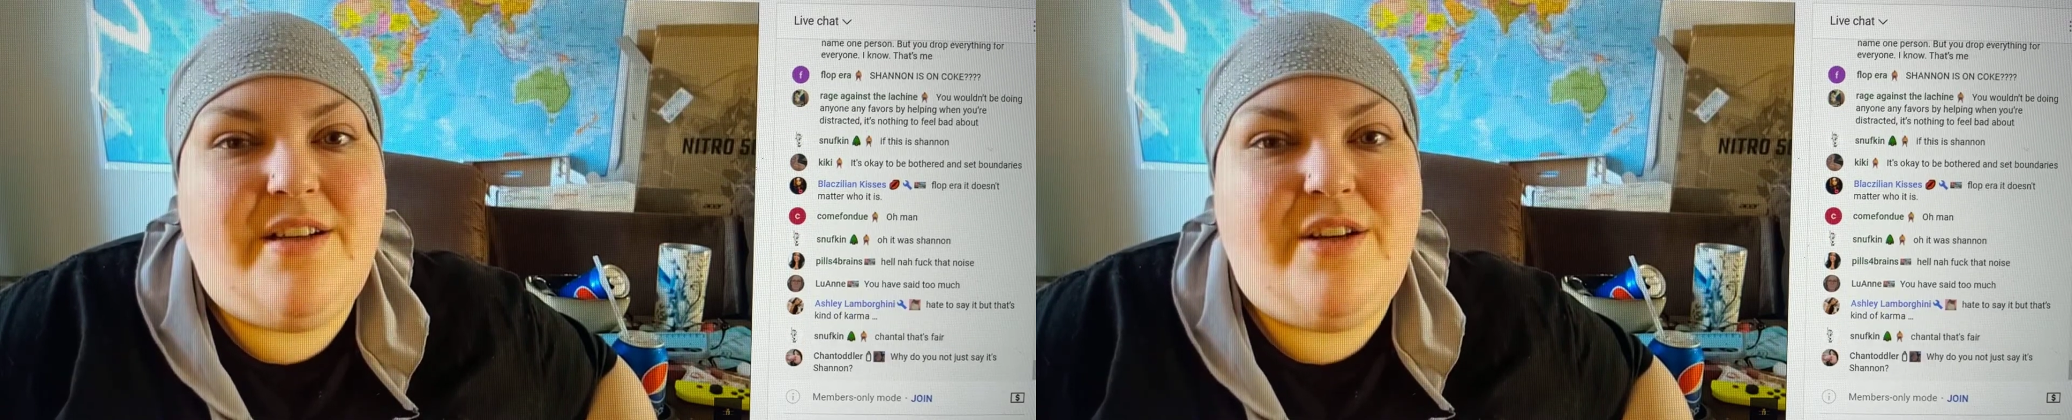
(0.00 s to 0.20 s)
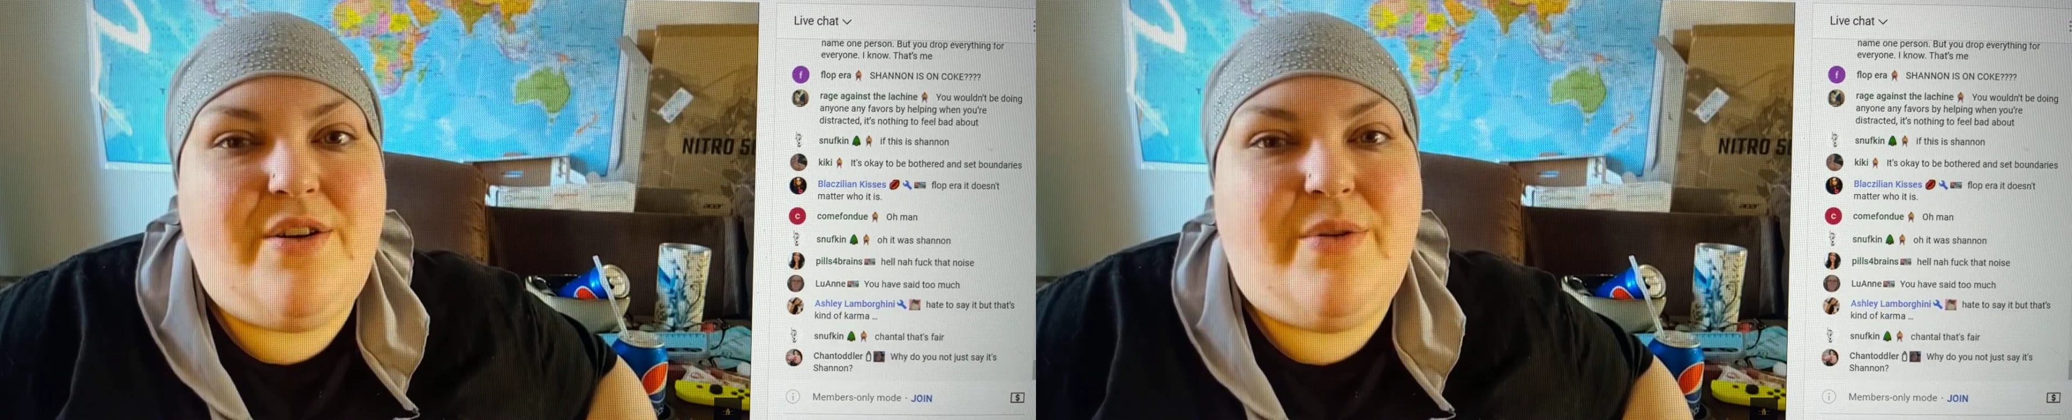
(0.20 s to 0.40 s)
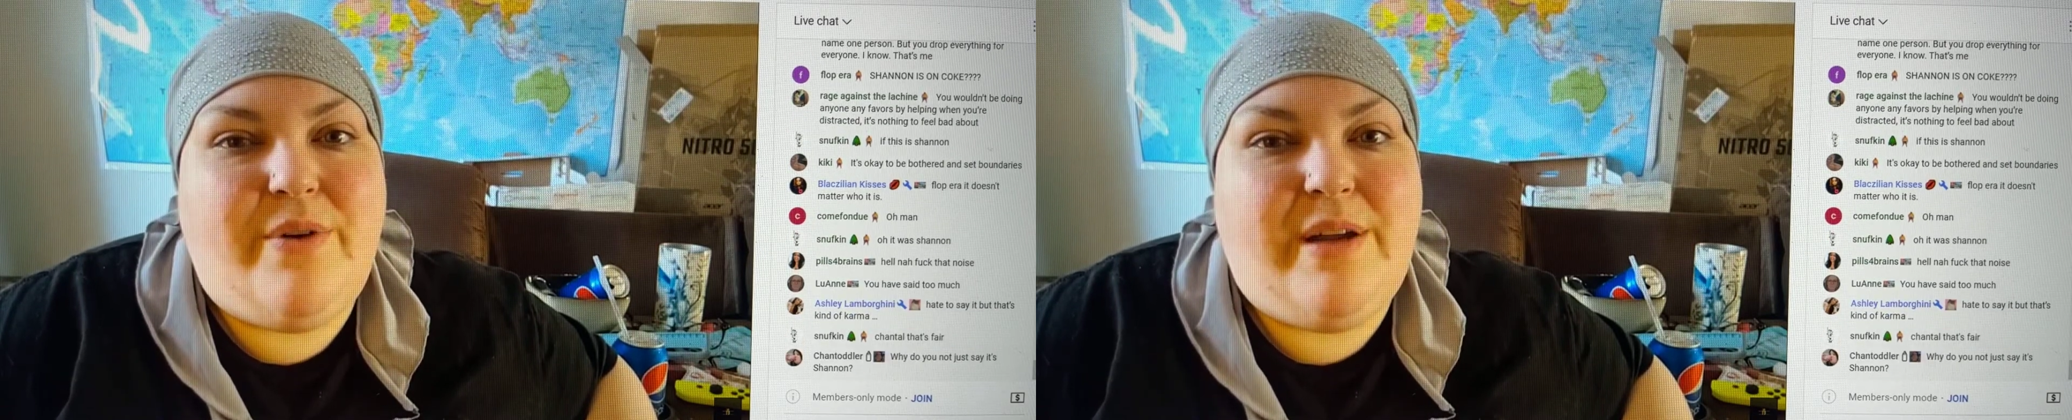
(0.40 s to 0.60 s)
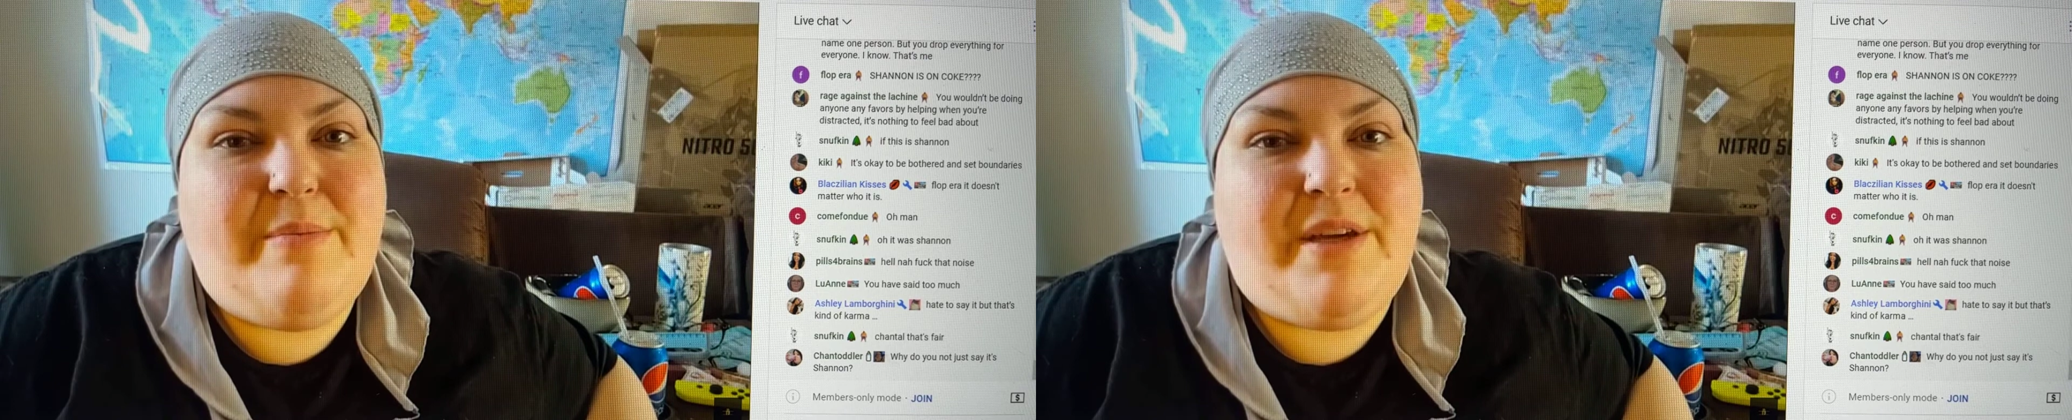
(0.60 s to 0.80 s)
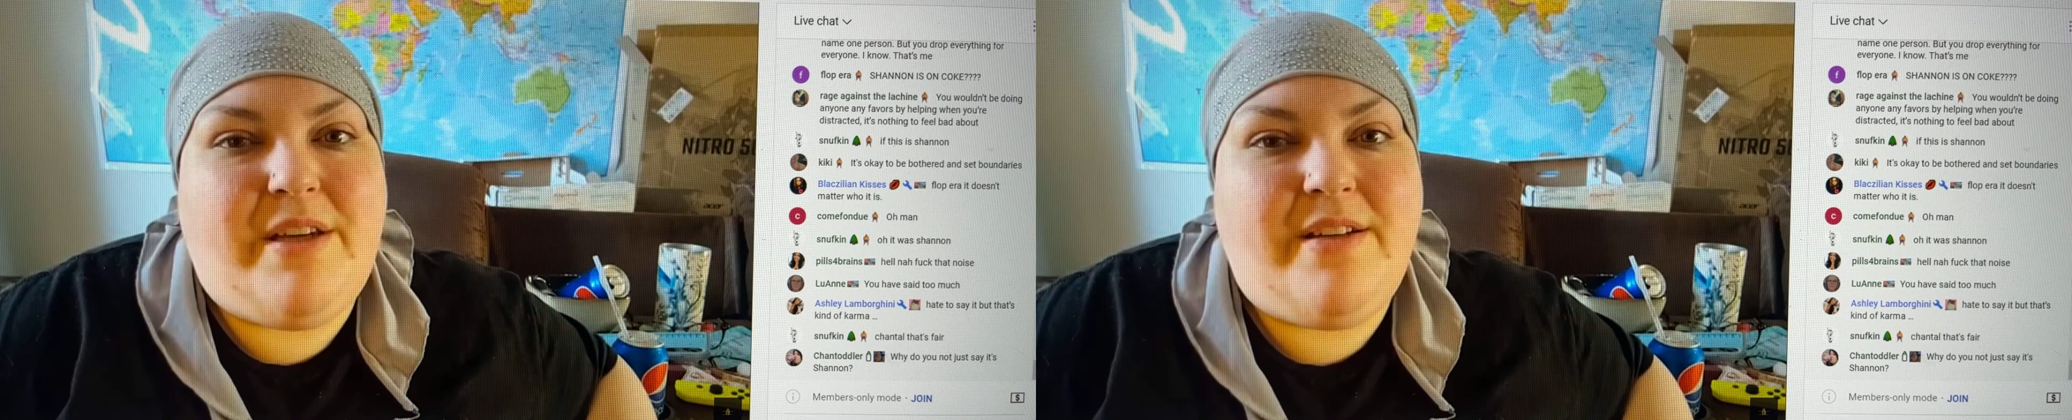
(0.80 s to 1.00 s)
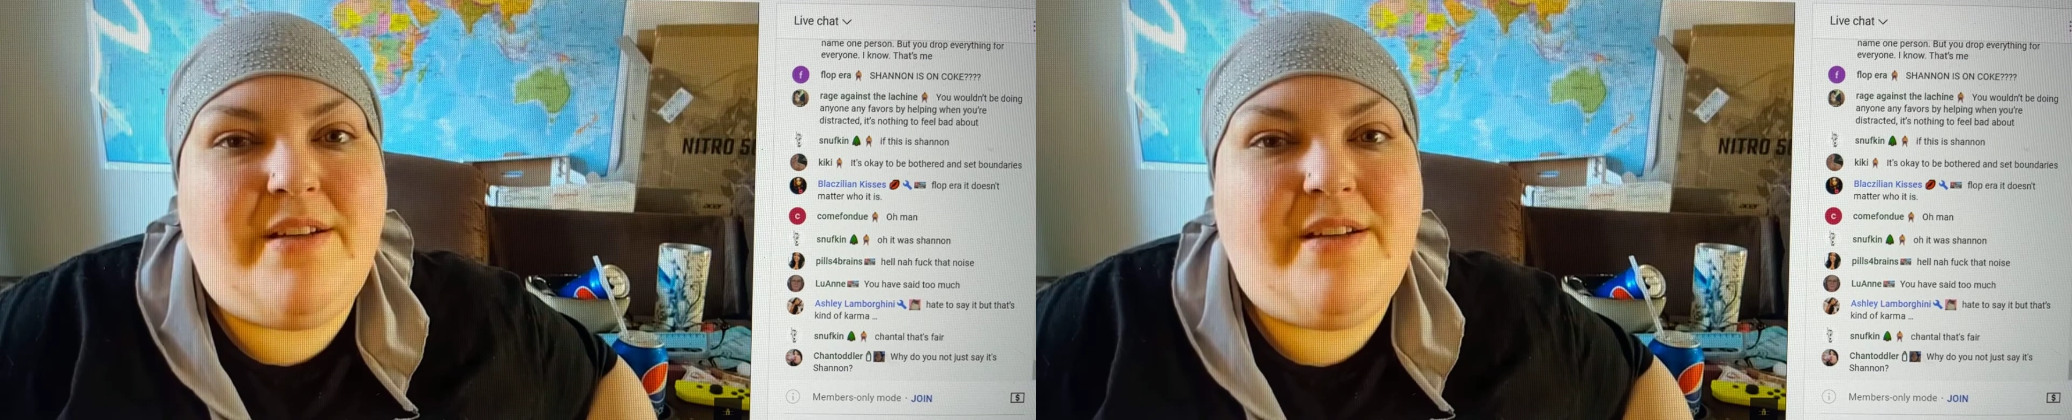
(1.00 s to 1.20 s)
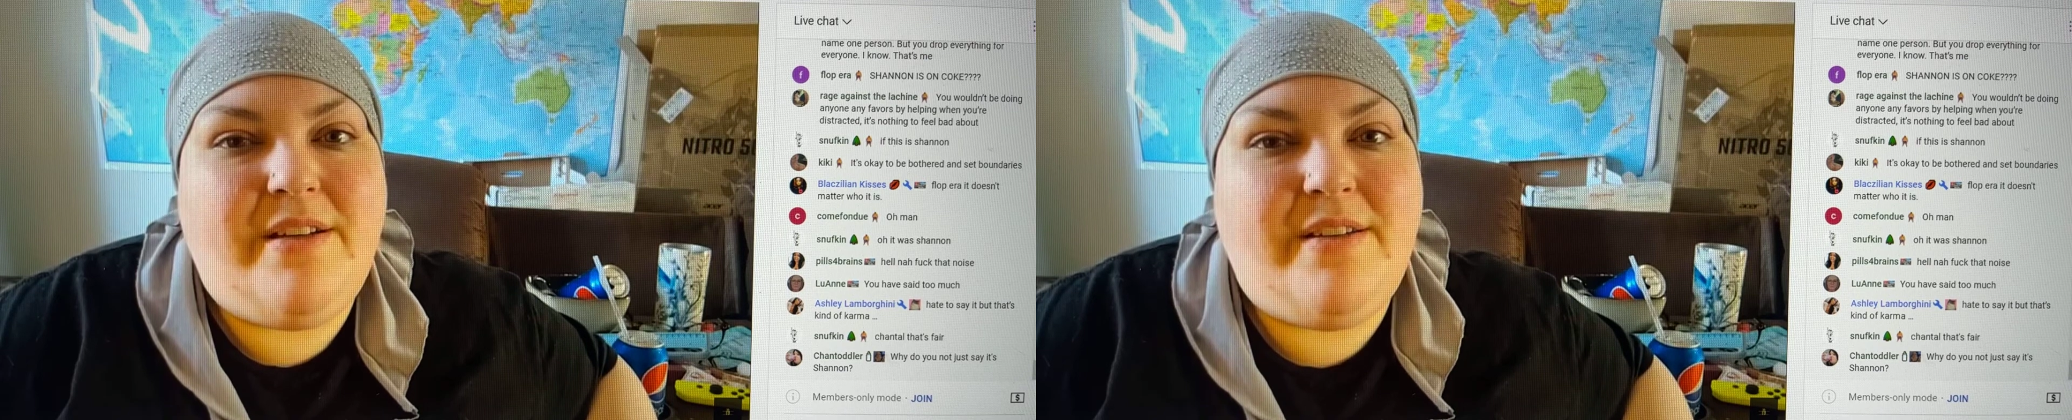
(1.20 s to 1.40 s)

You know what I mean?